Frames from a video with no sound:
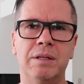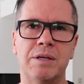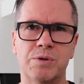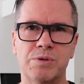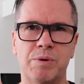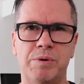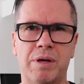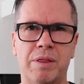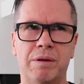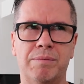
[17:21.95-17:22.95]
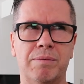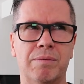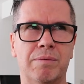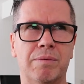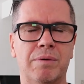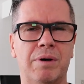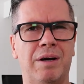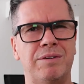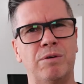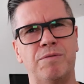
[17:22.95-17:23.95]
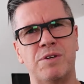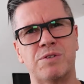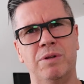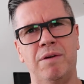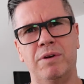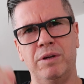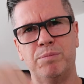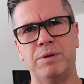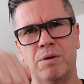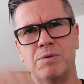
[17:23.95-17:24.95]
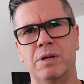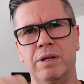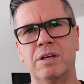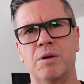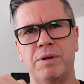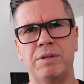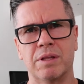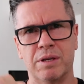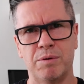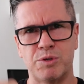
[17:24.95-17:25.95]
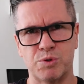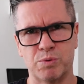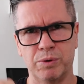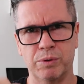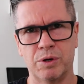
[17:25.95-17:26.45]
There's also another, I don't know if I still have the link, but there is a link I read the other day which is really good.